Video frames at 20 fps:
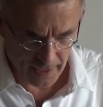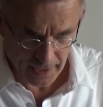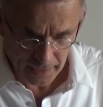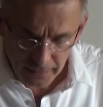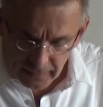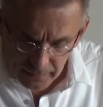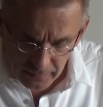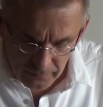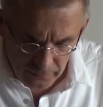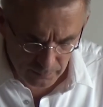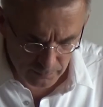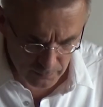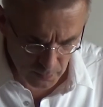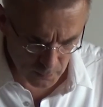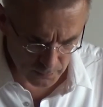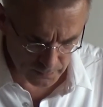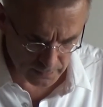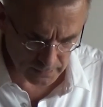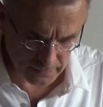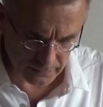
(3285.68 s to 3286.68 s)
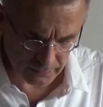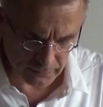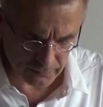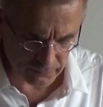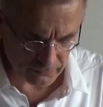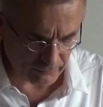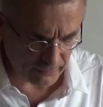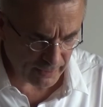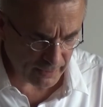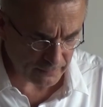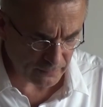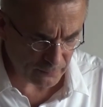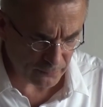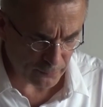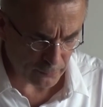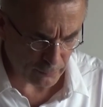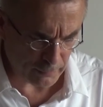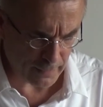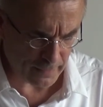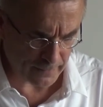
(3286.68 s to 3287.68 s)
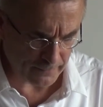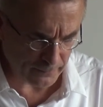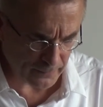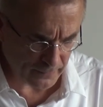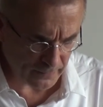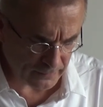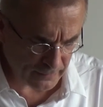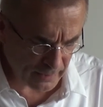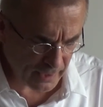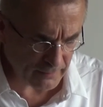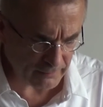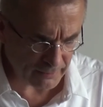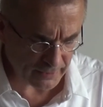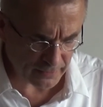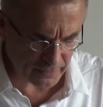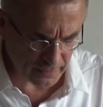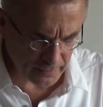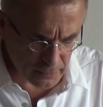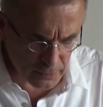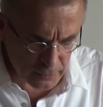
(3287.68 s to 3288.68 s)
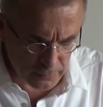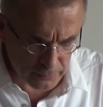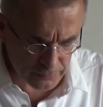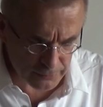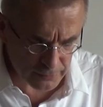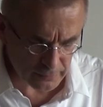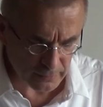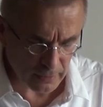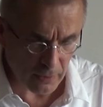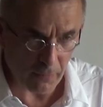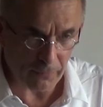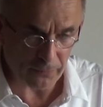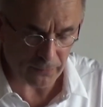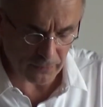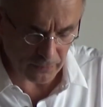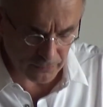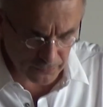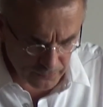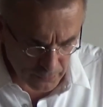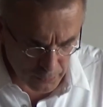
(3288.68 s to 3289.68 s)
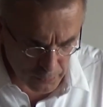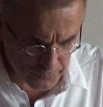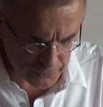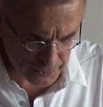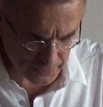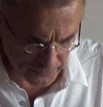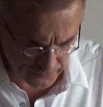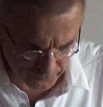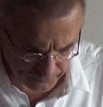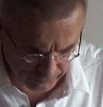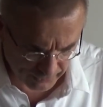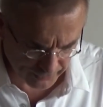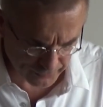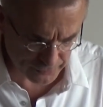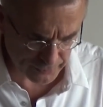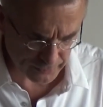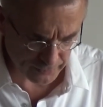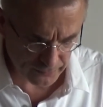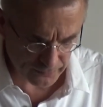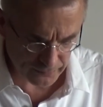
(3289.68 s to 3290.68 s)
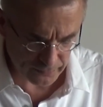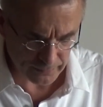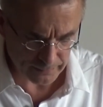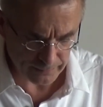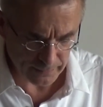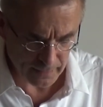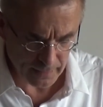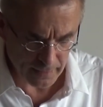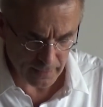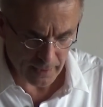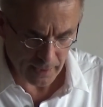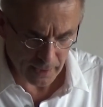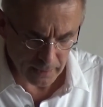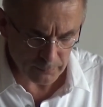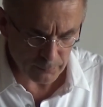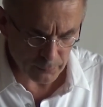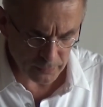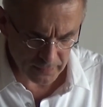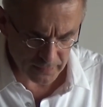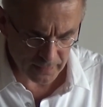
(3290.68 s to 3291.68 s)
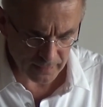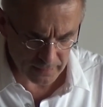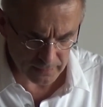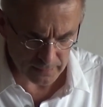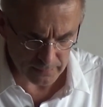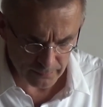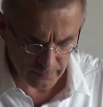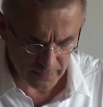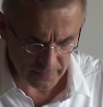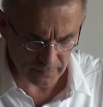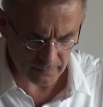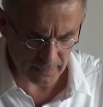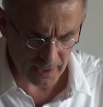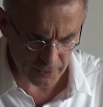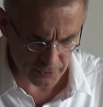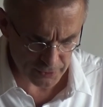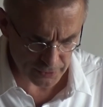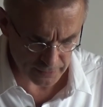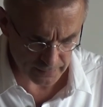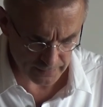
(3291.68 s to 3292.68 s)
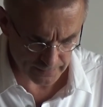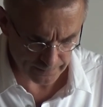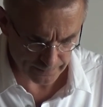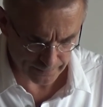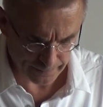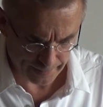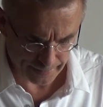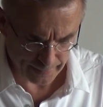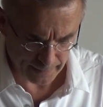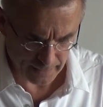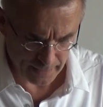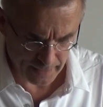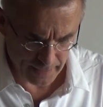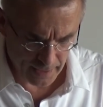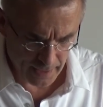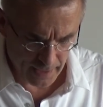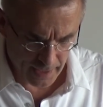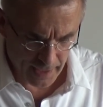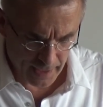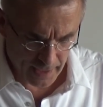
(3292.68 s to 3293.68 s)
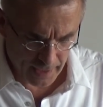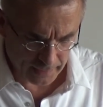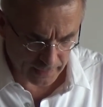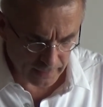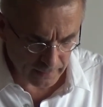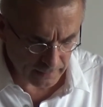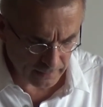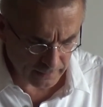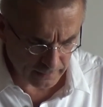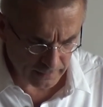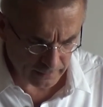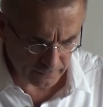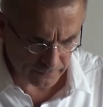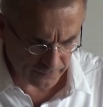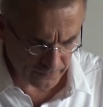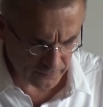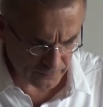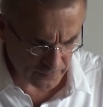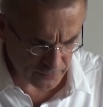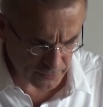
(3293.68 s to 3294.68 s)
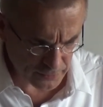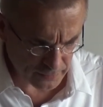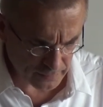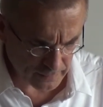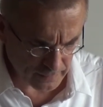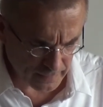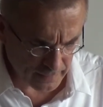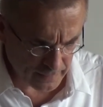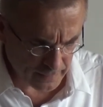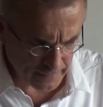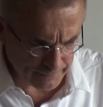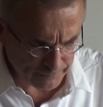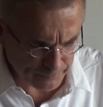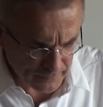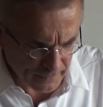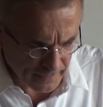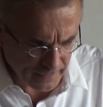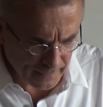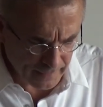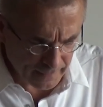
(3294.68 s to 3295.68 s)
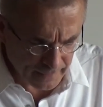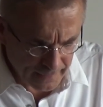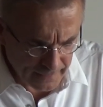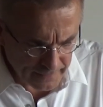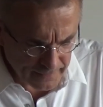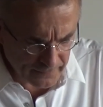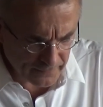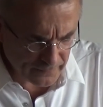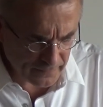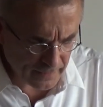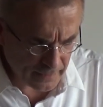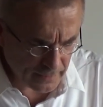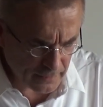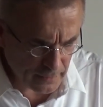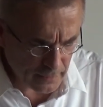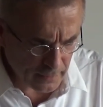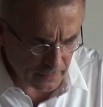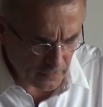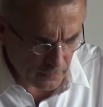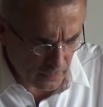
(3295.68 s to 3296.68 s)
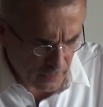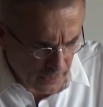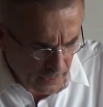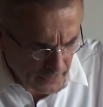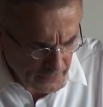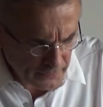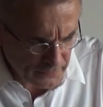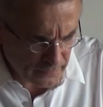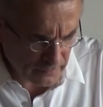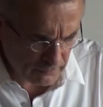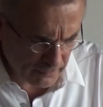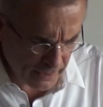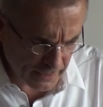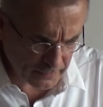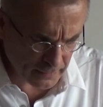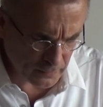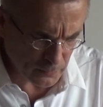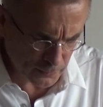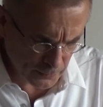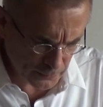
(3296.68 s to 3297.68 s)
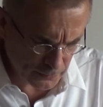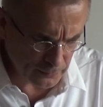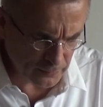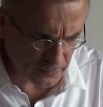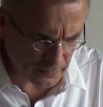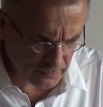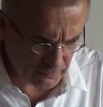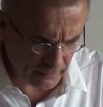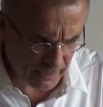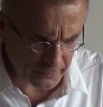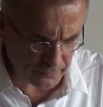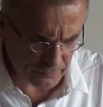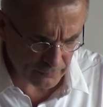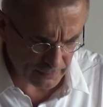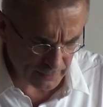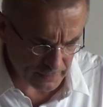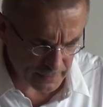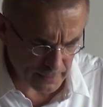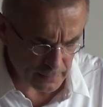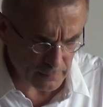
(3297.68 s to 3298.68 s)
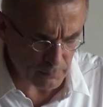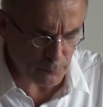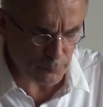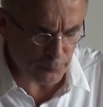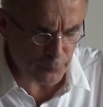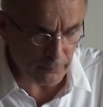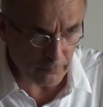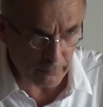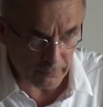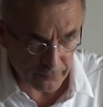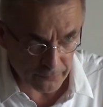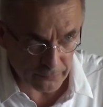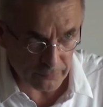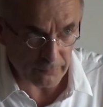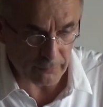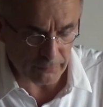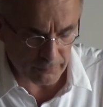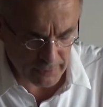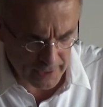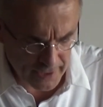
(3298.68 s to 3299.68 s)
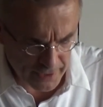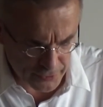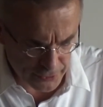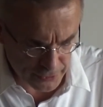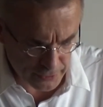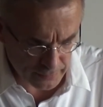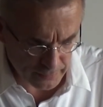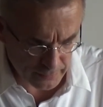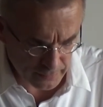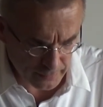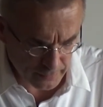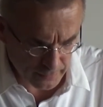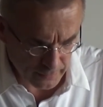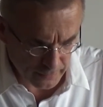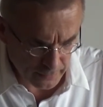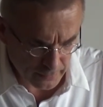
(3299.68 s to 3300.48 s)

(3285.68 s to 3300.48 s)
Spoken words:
in his model he strived for a direct inclusion of social structures in political mediation. he envisaged, let us say, unidirectionally porous relation,